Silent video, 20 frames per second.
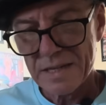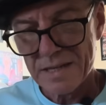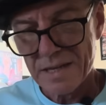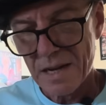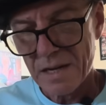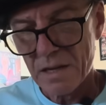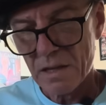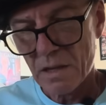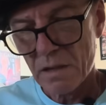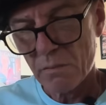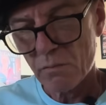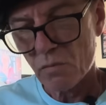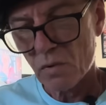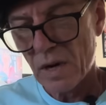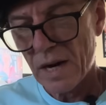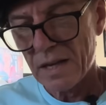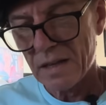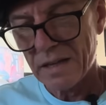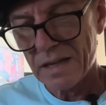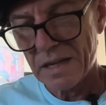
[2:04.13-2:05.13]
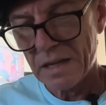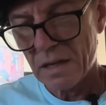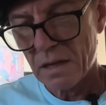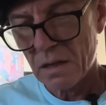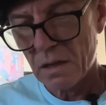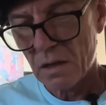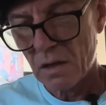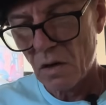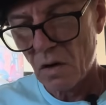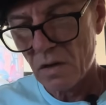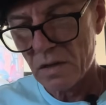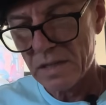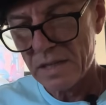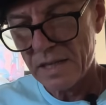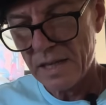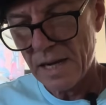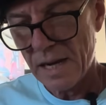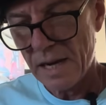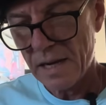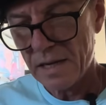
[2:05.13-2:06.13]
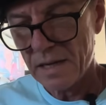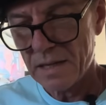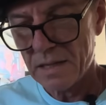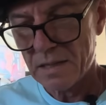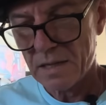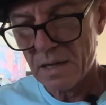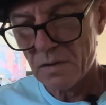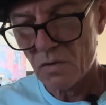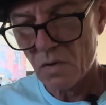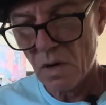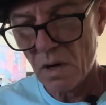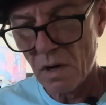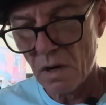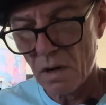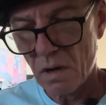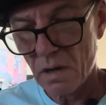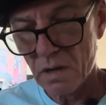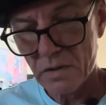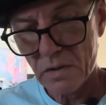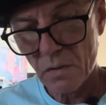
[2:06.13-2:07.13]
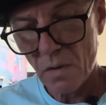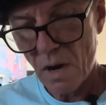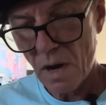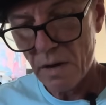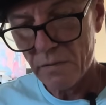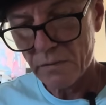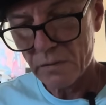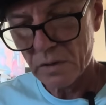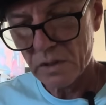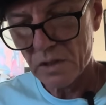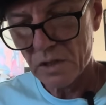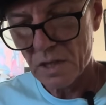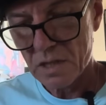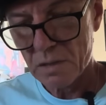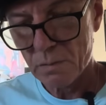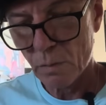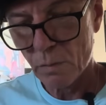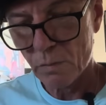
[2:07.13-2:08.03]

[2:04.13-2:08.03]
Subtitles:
Zenith, Breitling, Cartier, etc. also offer adjustable